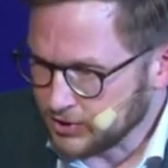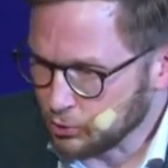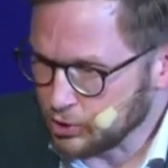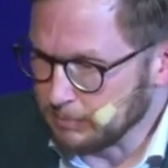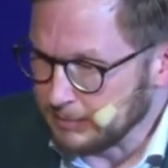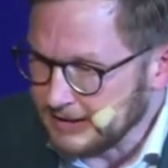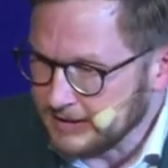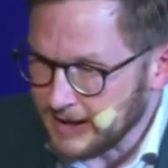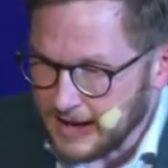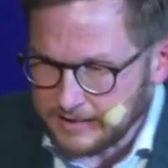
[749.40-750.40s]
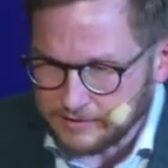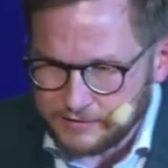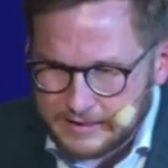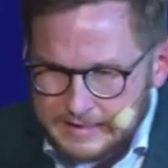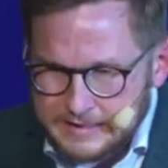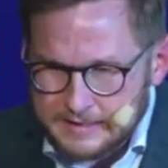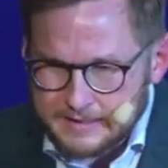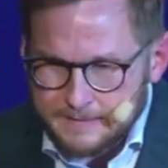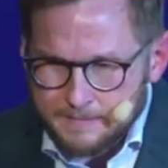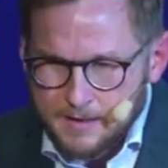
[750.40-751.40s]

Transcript: social media, NFTs.